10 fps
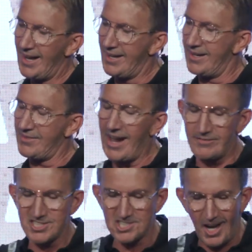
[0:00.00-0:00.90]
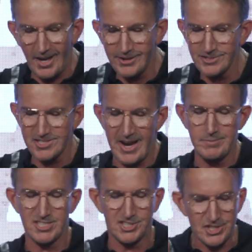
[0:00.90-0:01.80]
And they have a son whose
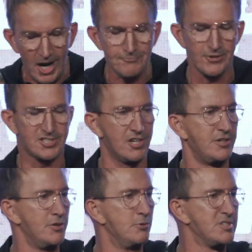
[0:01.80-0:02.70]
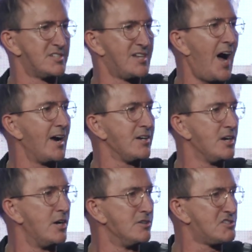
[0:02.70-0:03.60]
name is Jefferson, who was
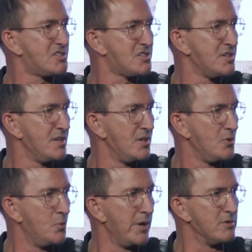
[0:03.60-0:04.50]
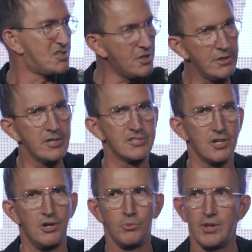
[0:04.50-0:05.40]
diagnosed when he was 2 years
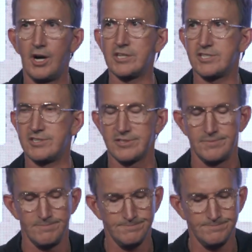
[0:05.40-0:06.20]
old with autism.